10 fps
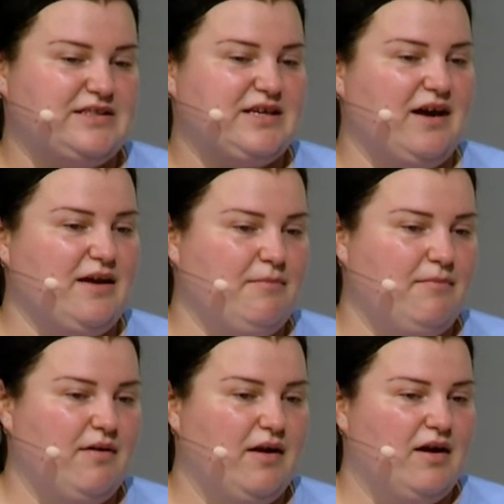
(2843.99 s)

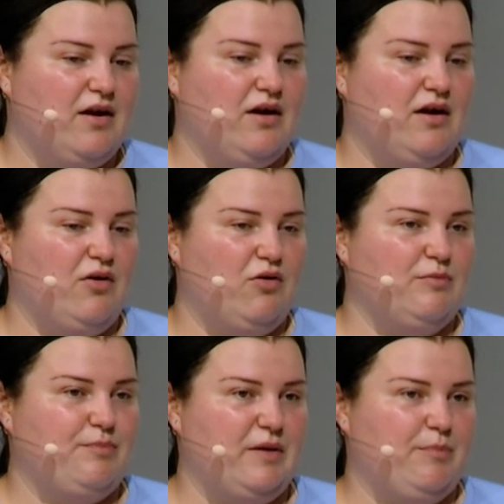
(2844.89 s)
time, uh,
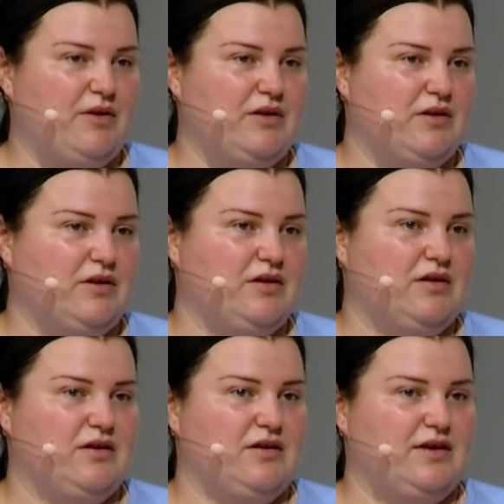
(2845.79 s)
all people
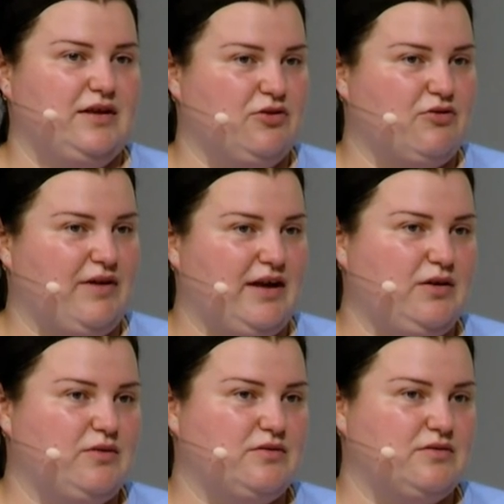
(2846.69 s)
uh, in
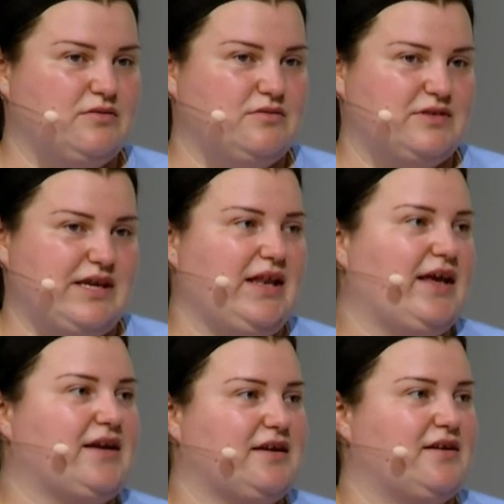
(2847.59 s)
Ukraine say
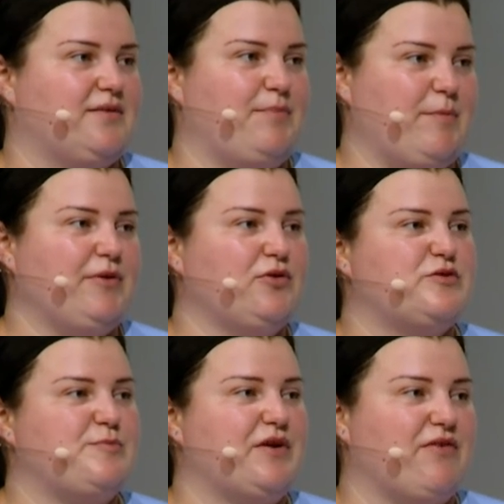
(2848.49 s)
like, uh, people
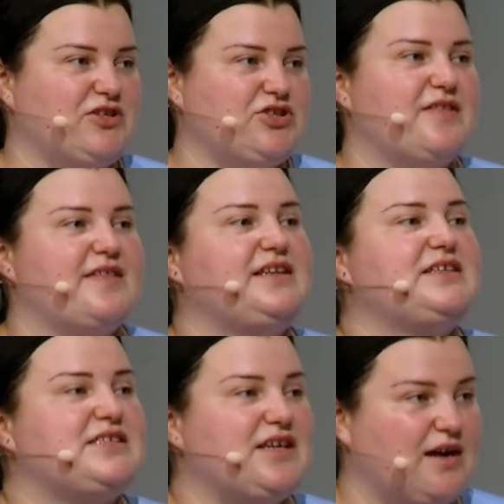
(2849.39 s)
who speak Russian, they
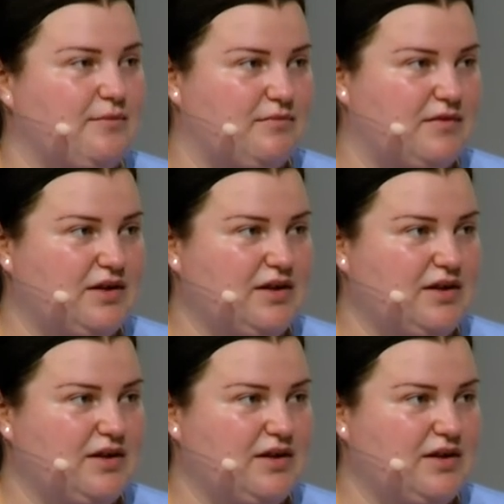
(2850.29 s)
need time.